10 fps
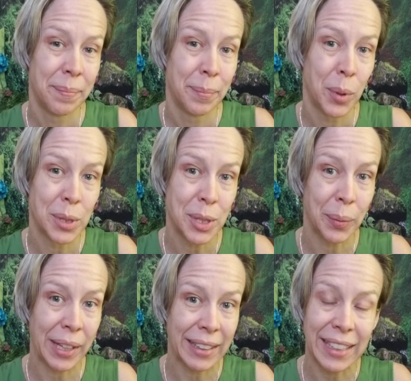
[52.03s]
more so
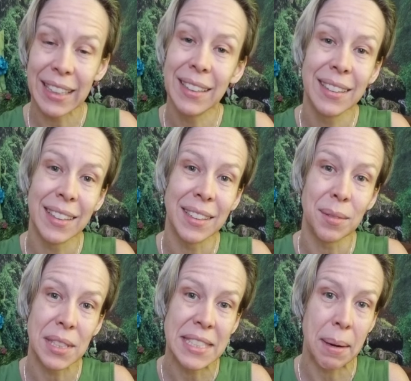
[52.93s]
lately in
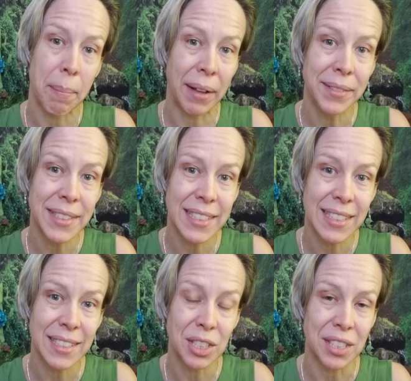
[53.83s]
recent
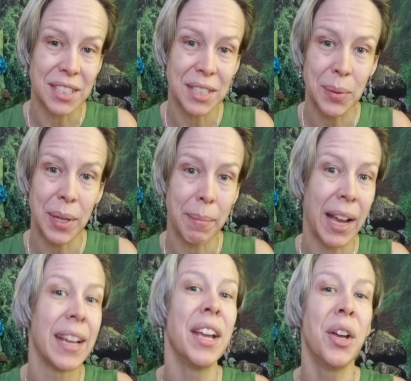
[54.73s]
months, just doing
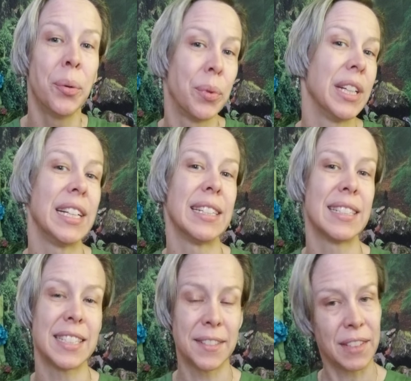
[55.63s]
my
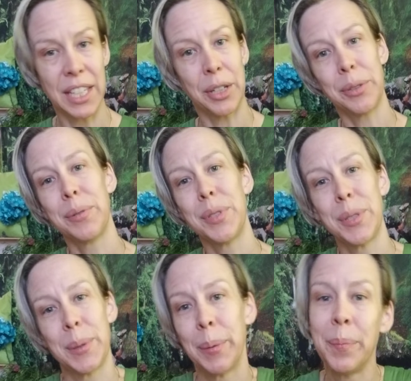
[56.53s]
readings,
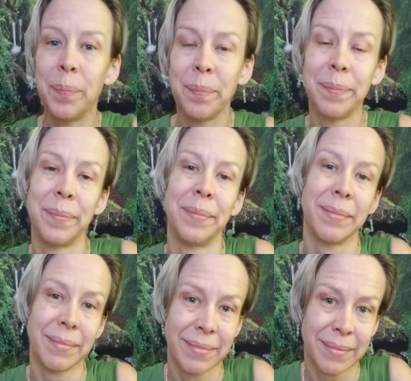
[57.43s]
videos.
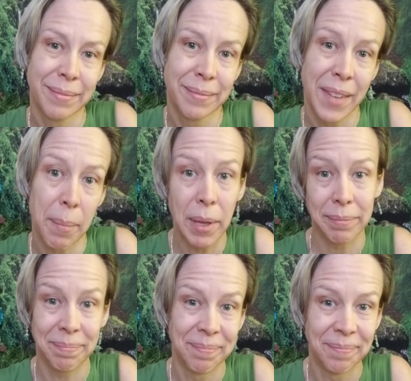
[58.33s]
I've
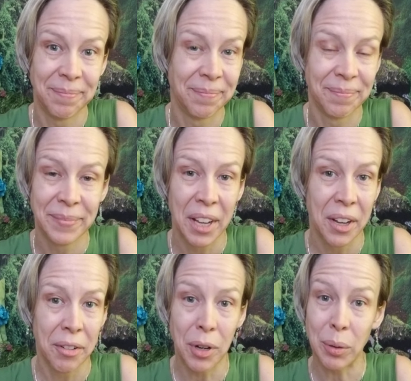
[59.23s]
been
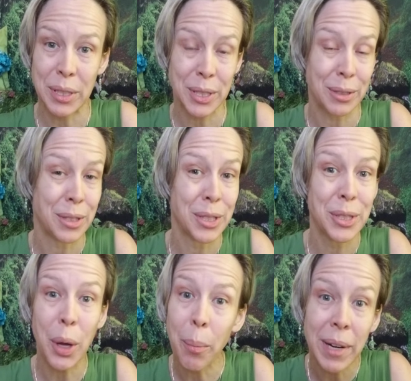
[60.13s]
focused on
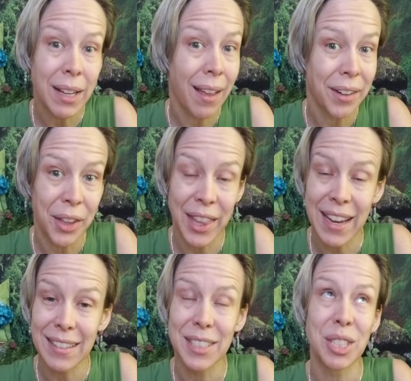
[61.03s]
so many other
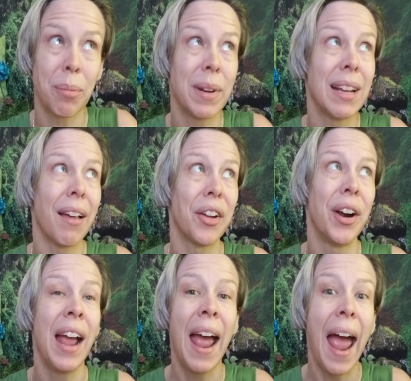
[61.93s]
things, so many other
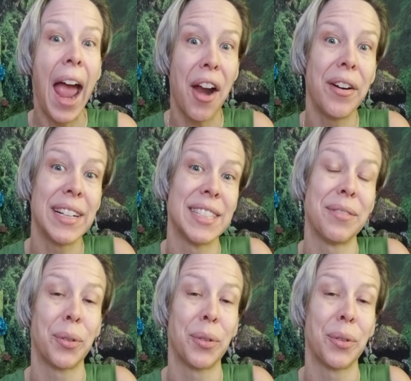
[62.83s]
areas of